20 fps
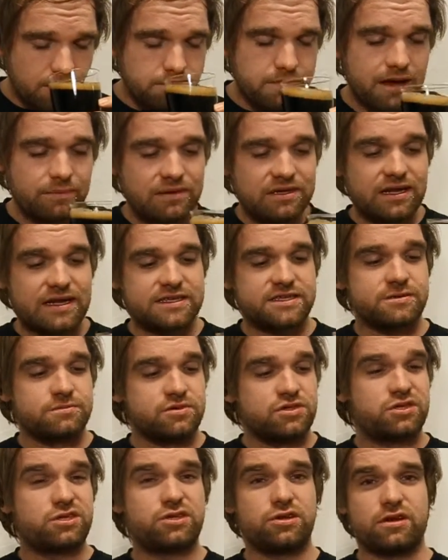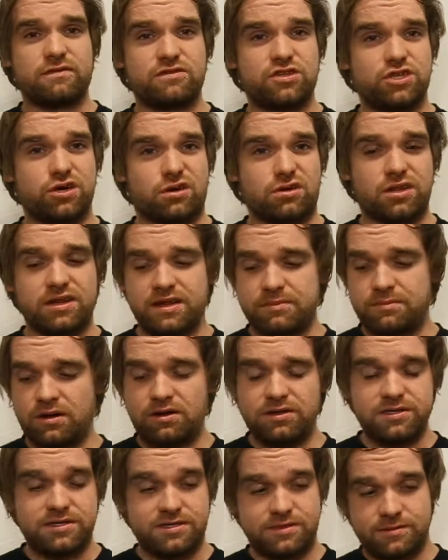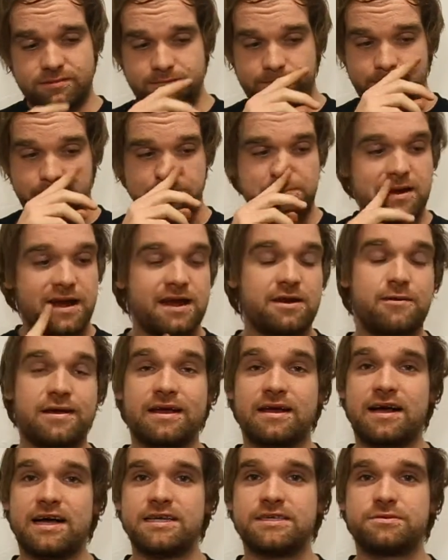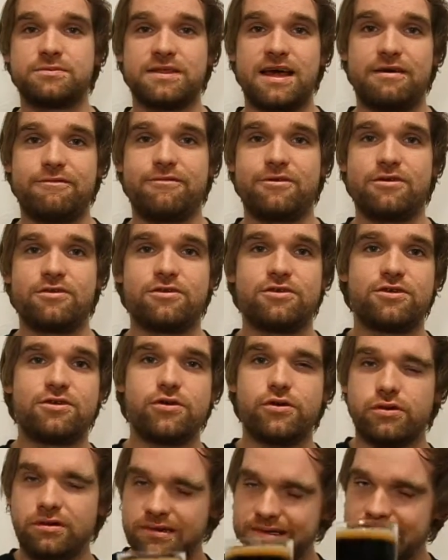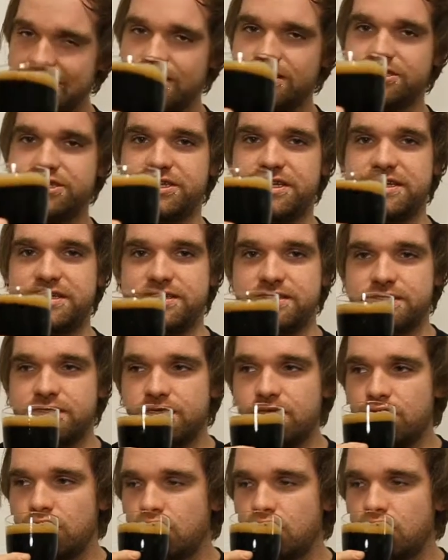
Maybe like some sort of chocolatey malts. But anyway, guys, without further ado, cheers.